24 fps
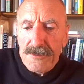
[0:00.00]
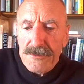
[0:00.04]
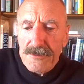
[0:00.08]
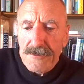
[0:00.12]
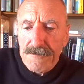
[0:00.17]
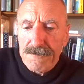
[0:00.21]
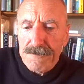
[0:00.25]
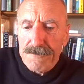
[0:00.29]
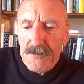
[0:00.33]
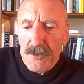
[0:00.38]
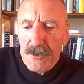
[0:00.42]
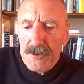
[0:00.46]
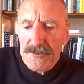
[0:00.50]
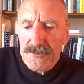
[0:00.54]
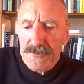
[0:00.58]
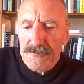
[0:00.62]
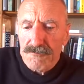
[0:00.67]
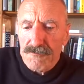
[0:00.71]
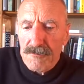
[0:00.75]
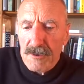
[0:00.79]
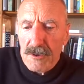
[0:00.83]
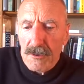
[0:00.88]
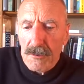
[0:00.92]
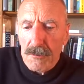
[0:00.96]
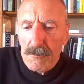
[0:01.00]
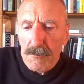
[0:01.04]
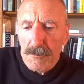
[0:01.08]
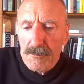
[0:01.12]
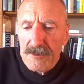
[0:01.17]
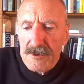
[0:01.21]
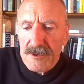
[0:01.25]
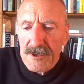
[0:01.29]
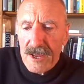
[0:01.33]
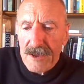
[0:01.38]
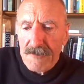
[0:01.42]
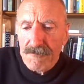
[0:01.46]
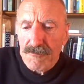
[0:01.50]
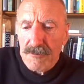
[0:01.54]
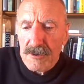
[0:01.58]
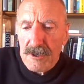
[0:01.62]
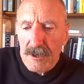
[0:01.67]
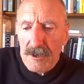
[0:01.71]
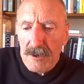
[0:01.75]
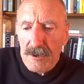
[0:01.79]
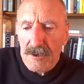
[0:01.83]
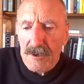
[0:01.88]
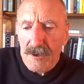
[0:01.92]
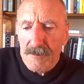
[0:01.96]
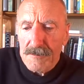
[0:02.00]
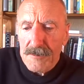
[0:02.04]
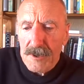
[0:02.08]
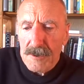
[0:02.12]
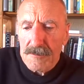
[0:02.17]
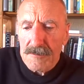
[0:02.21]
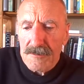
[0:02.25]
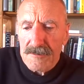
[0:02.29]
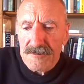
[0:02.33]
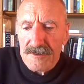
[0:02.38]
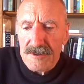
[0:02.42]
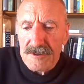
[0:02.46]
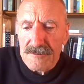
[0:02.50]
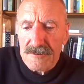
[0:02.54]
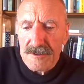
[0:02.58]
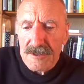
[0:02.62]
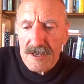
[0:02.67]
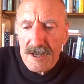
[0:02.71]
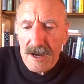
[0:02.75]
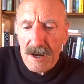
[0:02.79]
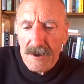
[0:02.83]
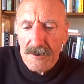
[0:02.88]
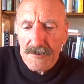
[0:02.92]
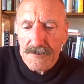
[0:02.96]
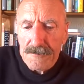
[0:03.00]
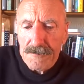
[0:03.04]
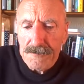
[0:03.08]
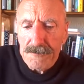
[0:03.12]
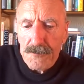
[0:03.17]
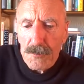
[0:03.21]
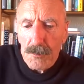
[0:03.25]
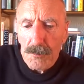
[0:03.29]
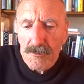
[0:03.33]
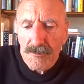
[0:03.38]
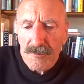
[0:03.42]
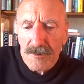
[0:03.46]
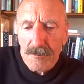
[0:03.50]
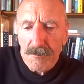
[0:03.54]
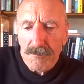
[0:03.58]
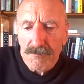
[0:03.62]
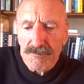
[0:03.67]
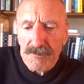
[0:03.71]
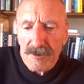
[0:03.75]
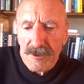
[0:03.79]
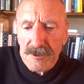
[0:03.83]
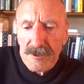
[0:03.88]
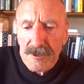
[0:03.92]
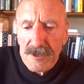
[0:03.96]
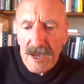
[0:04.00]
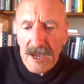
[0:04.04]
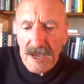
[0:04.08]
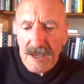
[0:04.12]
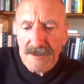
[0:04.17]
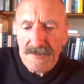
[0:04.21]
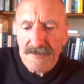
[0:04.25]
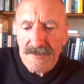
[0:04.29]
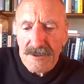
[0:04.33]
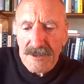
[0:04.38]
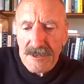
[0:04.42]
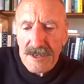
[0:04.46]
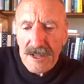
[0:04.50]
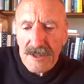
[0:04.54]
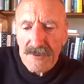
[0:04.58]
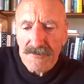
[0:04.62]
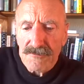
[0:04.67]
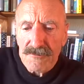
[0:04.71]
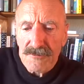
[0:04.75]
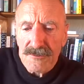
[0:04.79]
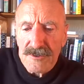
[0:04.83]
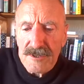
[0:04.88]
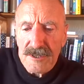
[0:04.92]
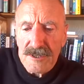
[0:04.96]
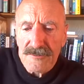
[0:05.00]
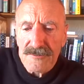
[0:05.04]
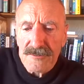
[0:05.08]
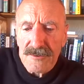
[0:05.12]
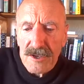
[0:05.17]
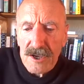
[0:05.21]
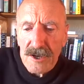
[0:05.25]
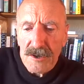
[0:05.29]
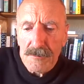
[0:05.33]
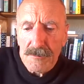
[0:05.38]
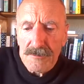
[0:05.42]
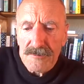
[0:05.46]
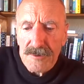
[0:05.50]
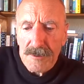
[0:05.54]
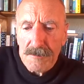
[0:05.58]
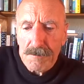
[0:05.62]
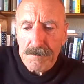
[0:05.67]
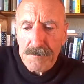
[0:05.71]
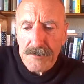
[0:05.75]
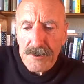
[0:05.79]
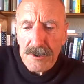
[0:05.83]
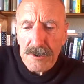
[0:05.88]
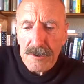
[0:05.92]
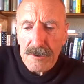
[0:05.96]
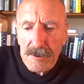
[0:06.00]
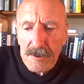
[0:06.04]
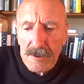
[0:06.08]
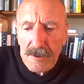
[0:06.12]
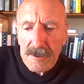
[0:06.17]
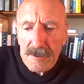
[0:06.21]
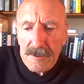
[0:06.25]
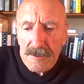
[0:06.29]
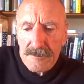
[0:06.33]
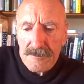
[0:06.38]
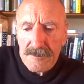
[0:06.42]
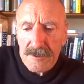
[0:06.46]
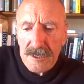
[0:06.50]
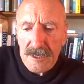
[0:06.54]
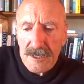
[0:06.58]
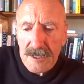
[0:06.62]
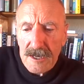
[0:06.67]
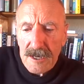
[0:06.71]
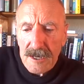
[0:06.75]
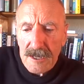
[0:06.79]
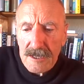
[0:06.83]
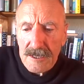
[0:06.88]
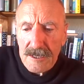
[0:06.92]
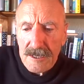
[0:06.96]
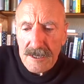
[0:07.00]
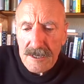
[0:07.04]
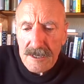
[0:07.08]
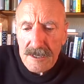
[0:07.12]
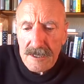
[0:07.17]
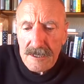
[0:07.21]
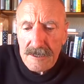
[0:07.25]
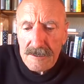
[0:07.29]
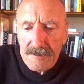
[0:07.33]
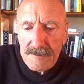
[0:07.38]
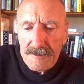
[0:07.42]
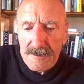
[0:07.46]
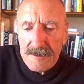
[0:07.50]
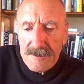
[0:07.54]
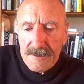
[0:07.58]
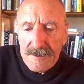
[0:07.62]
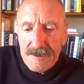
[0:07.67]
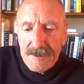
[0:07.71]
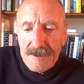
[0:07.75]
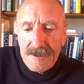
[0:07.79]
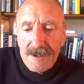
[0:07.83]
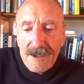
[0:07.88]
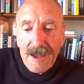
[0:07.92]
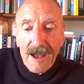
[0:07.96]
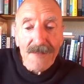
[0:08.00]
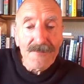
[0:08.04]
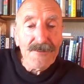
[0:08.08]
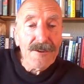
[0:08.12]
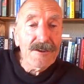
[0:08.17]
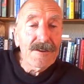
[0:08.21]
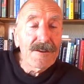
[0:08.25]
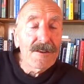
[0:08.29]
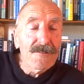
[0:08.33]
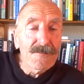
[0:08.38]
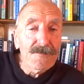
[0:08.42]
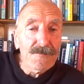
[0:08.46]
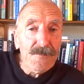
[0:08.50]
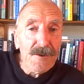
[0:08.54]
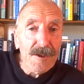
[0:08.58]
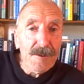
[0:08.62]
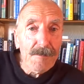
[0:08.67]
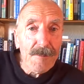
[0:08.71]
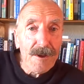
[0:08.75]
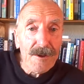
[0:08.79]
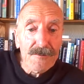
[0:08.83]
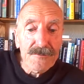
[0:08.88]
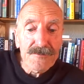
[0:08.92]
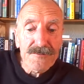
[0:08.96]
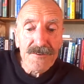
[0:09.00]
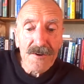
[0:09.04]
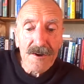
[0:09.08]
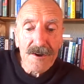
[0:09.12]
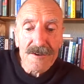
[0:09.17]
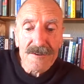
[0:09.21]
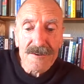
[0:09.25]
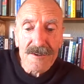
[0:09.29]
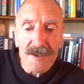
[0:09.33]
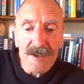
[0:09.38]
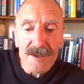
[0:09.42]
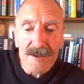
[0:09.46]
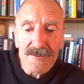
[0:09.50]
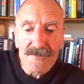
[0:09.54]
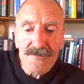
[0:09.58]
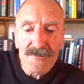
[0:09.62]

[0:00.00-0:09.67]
the first recorded African community to guard a fort in Britain 1800 years ago was in Burke, near Carlisle. And then his female sidekick